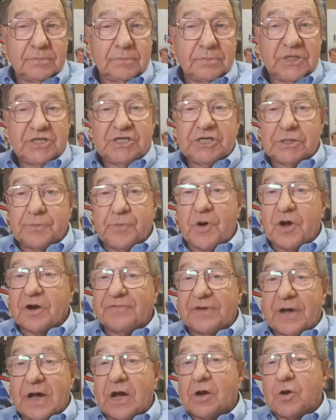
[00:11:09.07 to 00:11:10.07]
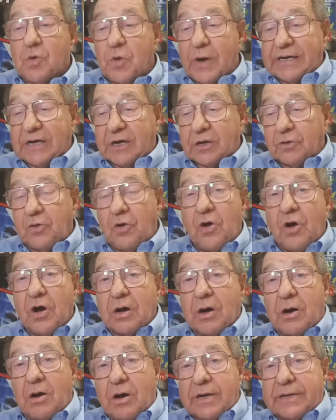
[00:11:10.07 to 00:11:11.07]
This is part of a quite
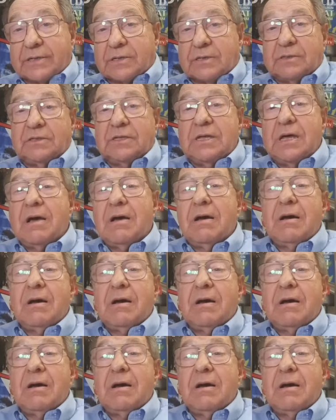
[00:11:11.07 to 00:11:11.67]
long article